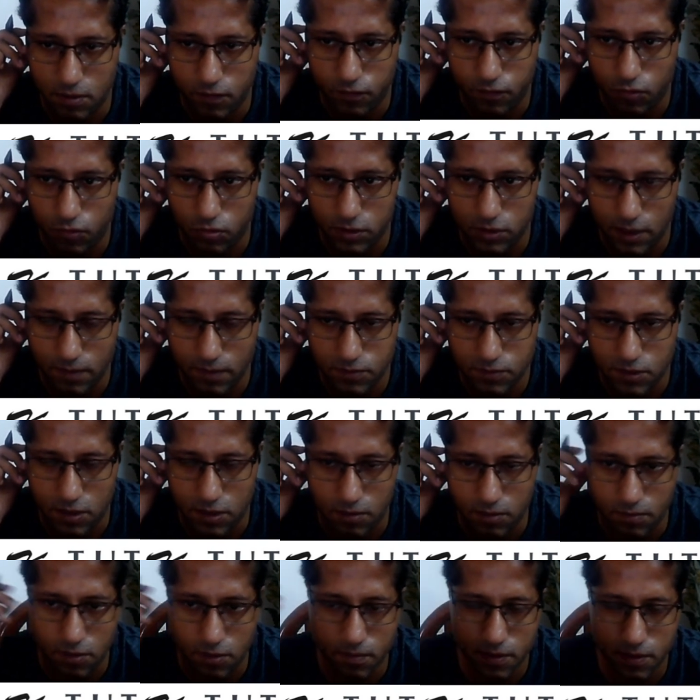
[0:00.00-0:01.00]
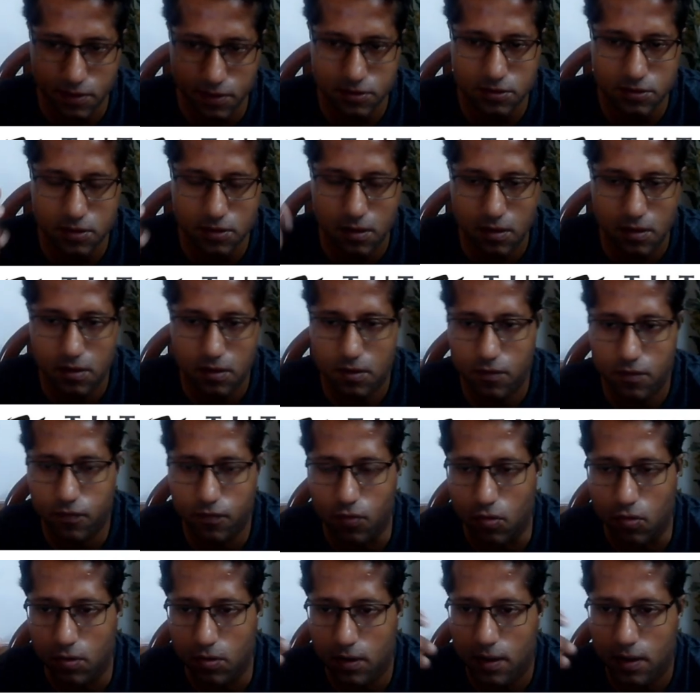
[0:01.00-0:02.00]
4 times a number means
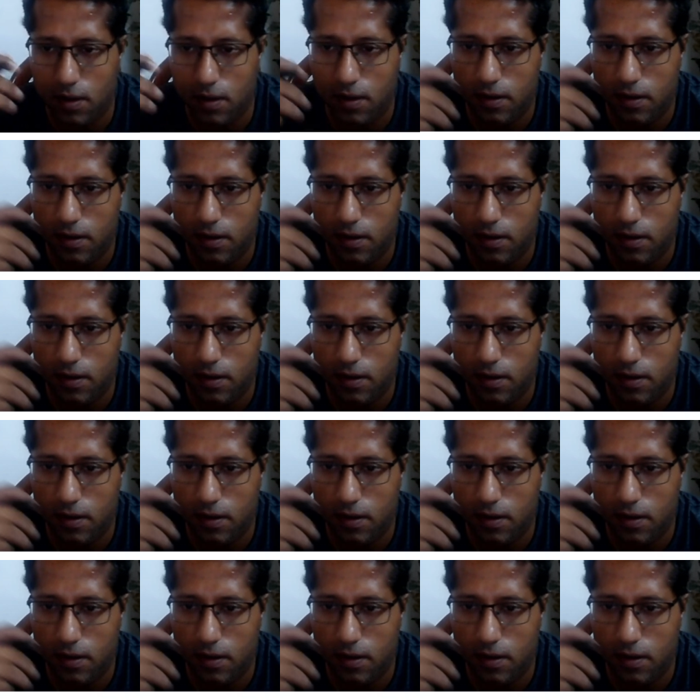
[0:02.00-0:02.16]
4.